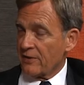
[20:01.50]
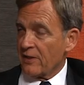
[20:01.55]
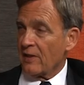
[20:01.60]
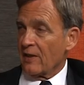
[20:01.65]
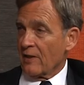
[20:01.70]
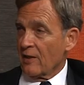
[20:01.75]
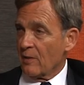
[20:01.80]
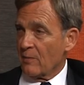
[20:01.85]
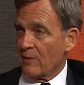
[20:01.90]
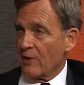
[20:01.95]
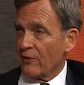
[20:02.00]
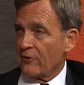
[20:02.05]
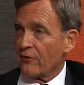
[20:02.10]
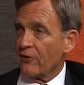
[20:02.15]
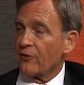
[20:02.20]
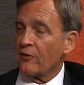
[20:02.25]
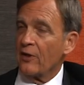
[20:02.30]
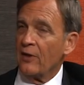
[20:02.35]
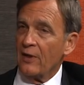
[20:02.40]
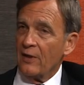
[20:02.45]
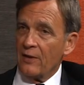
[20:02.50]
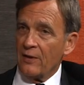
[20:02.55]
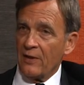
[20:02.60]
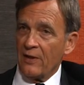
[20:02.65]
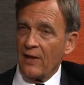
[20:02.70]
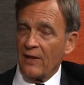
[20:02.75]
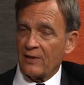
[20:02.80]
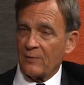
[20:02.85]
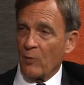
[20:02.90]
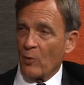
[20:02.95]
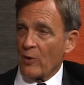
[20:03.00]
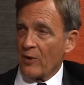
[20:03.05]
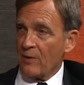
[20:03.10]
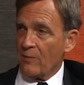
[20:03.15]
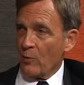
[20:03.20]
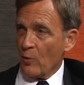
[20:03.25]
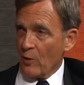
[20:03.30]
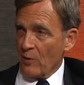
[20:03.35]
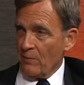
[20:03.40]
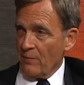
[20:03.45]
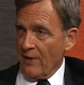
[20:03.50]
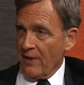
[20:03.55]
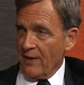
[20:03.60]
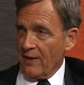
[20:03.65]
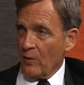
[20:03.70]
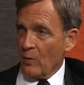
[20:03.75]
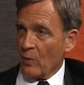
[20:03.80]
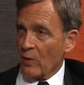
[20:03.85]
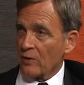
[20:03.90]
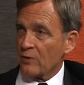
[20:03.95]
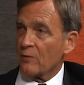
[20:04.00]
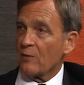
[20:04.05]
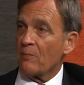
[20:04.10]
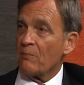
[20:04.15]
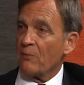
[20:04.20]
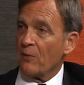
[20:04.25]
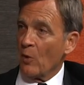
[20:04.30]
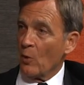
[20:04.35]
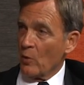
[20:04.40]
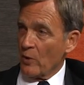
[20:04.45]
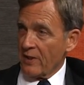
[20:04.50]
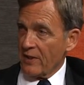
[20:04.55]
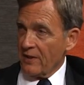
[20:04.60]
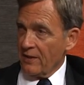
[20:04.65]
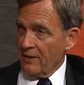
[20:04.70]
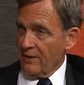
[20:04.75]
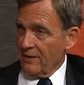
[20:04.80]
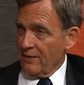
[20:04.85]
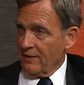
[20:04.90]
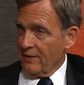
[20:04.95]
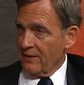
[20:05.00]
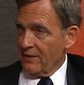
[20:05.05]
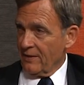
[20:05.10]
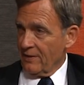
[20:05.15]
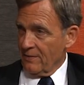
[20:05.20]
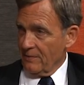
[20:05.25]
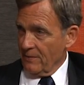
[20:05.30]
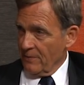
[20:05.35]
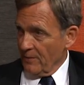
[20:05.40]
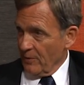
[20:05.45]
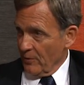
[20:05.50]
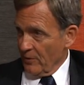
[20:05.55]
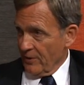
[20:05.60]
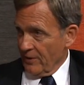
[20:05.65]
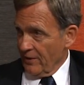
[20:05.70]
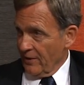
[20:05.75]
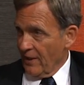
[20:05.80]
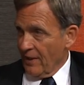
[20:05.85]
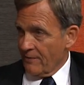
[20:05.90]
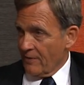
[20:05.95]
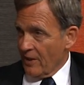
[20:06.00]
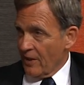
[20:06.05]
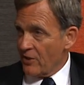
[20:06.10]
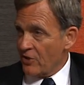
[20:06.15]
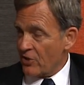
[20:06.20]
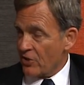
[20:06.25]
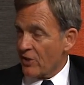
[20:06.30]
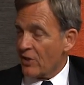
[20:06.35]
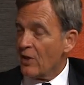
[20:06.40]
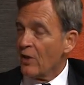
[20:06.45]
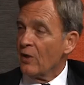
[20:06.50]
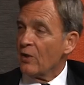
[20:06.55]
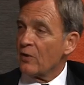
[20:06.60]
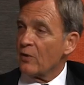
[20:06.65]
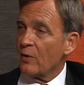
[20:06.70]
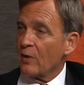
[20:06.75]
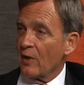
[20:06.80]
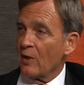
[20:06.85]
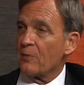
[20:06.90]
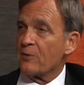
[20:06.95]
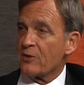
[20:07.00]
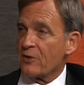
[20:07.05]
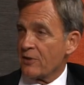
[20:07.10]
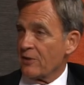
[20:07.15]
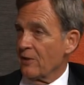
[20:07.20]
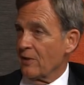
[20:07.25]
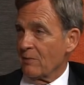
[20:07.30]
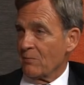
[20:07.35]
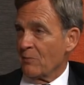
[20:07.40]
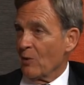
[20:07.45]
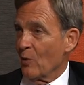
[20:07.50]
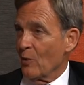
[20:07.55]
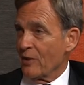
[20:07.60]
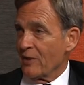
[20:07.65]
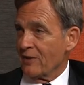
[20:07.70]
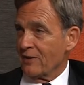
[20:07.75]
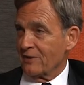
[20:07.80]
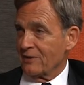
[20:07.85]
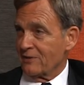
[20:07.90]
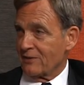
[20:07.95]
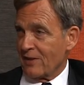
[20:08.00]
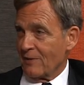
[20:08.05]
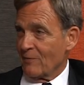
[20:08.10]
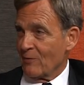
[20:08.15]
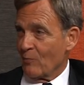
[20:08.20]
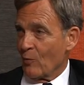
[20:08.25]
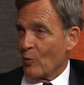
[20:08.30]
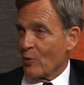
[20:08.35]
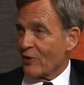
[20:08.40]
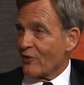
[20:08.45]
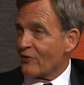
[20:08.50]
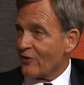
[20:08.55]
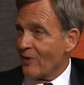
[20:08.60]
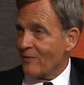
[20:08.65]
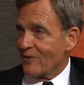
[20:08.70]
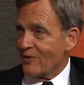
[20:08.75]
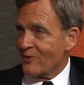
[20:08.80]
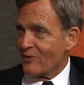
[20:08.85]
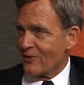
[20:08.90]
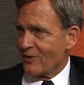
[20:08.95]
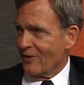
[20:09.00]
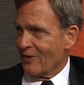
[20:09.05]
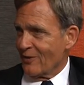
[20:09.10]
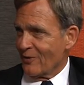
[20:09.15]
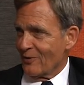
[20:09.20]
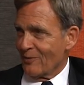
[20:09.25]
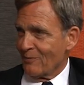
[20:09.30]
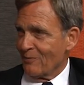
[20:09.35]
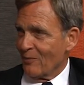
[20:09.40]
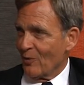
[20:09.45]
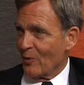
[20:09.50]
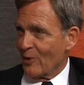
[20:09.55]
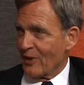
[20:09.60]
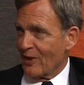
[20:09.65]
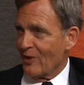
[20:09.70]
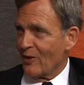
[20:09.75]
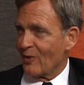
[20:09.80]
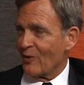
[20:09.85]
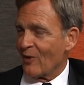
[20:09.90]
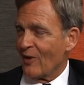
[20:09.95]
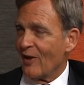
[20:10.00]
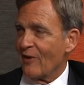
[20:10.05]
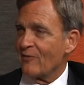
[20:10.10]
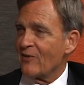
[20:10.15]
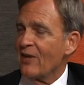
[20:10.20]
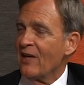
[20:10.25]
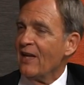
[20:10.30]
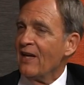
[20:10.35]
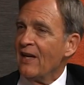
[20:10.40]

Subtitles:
Airbuses. The Export-Import Bank works with Boeing Aviation, to help sell Boeing 747s and other Boeing aircraft.